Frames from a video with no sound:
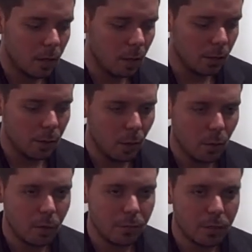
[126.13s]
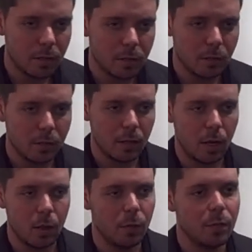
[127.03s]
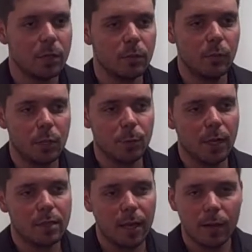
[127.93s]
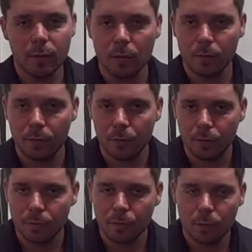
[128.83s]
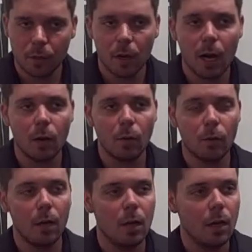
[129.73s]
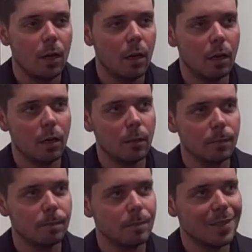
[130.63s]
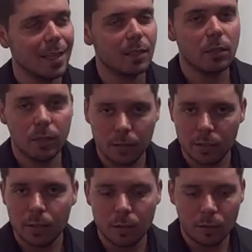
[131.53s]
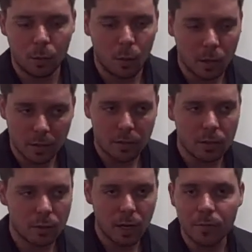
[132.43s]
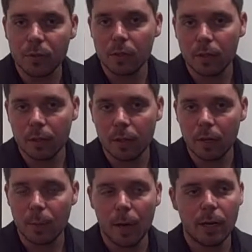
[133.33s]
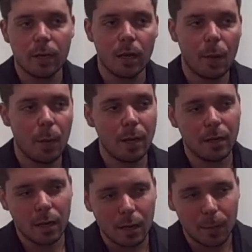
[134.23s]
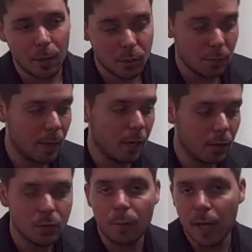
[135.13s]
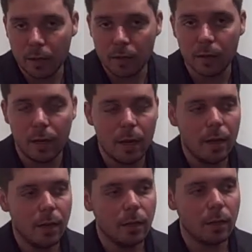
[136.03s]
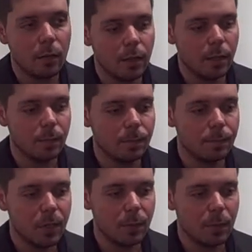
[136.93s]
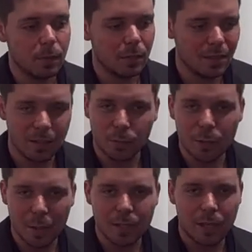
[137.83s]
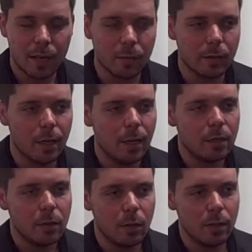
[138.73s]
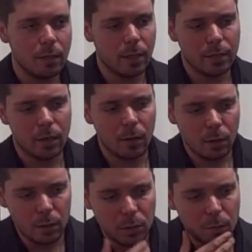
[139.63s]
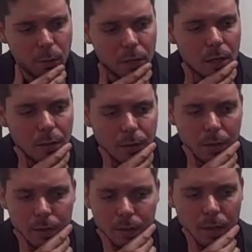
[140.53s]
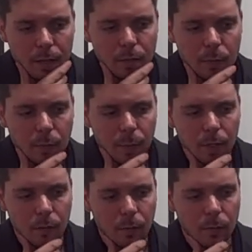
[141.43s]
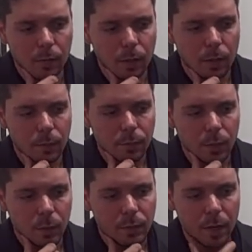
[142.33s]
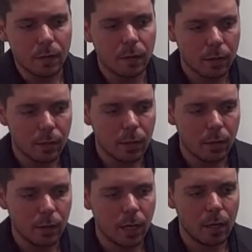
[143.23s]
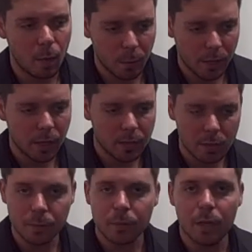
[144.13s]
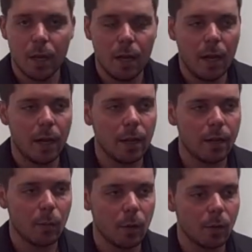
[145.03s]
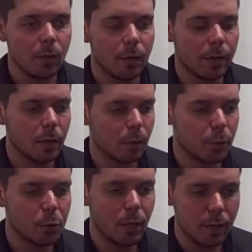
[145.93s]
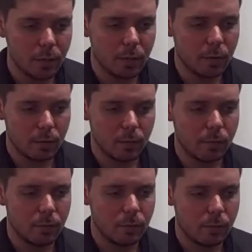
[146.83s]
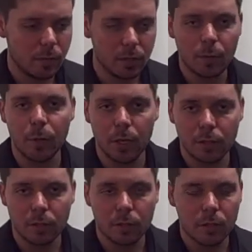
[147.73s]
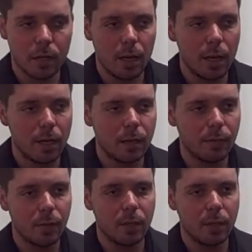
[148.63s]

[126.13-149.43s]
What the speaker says: Although if it doesn't reach my standard of how technically well it's crafted, then I might also abandon it. Because it didn't reach my standard. So it's a hard question, but I think concepts mainly due to the fact that I come up with a concept and I want to portray this to somebody else, and